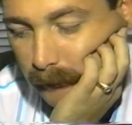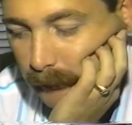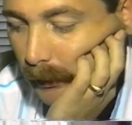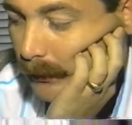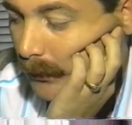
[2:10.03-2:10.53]

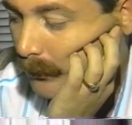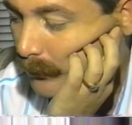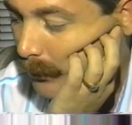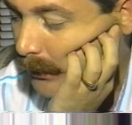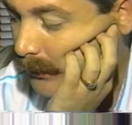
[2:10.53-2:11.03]
I don't
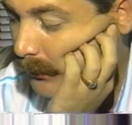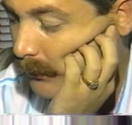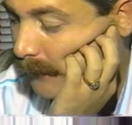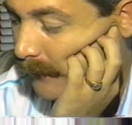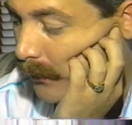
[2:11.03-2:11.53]
want to,
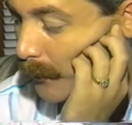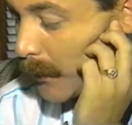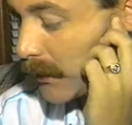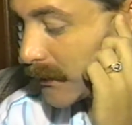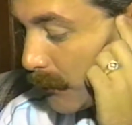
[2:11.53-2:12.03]
if at all
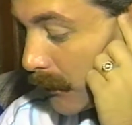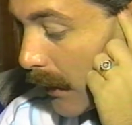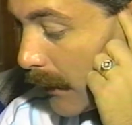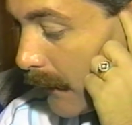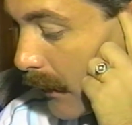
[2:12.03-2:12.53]
possible,
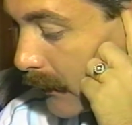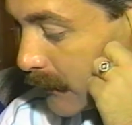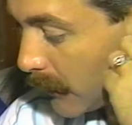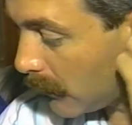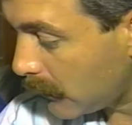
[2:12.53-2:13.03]
die in the
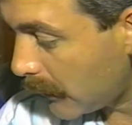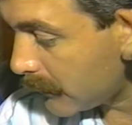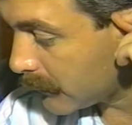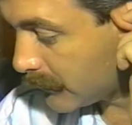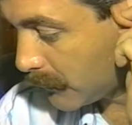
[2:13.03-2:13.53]
hospital. I'd
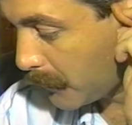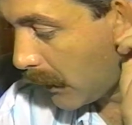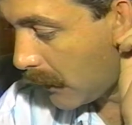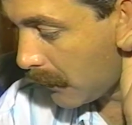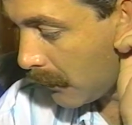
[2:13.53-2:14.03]
just soon be
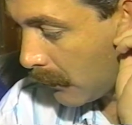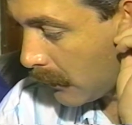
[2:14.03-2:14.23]
here.